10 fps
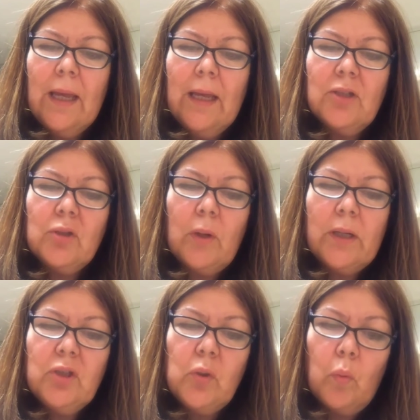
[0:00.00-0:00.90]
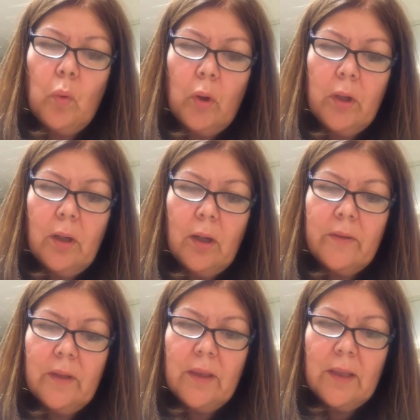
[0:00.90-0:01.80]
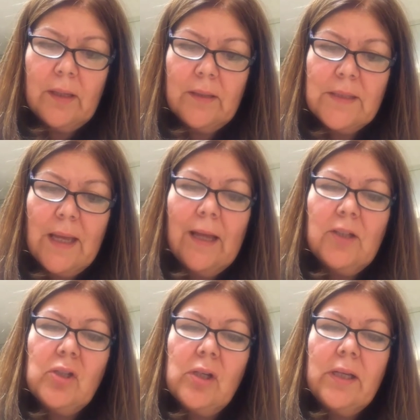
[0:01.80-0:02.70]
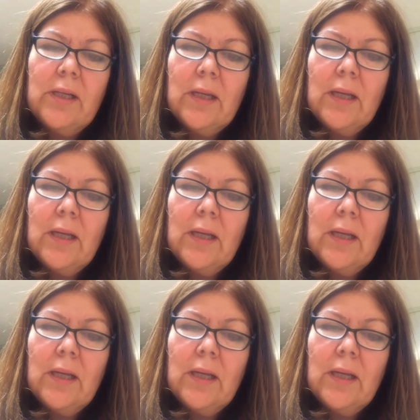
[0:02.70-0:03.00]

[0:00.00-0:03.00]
and trying to work on things. Actually,